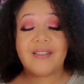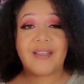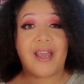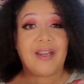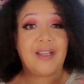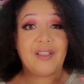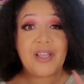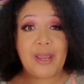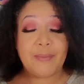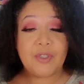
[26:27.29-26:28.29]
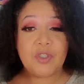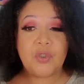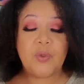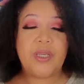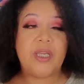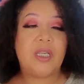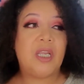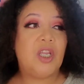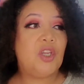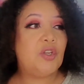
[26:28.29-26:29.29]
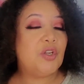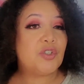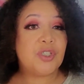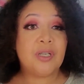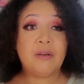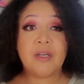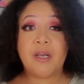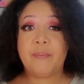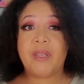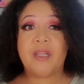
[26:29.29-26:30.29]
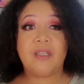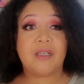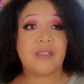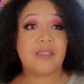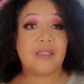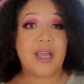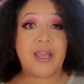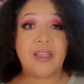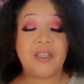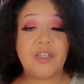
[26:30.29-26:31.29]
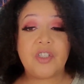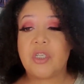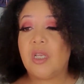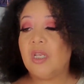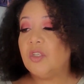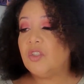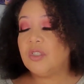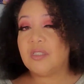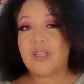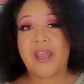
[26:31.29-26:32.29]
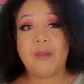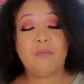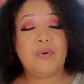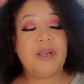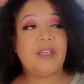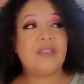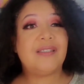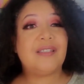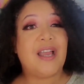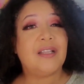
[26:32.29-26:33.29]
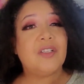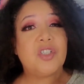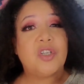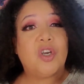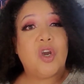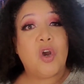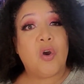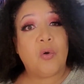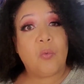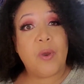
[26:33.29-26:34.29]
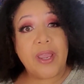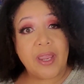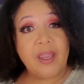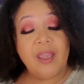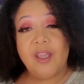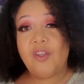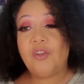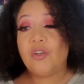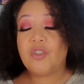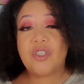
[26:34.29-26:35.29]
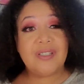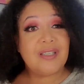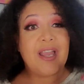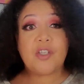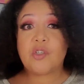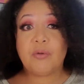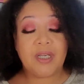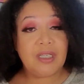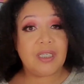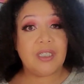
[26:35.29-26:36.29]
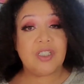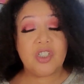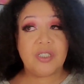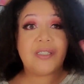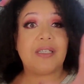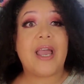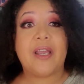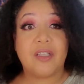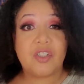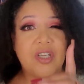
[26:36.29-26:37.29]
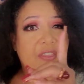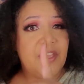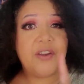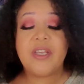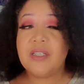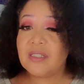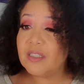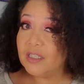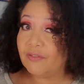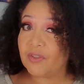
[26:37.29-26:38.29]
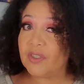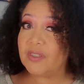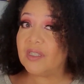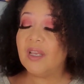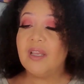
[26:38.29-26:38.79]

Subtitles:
It's got a glamour to it. You know, she gonna come in looking stylish, just like, but stylish in her own way. You know, she's not trendy. She's stylish, and there is a difference.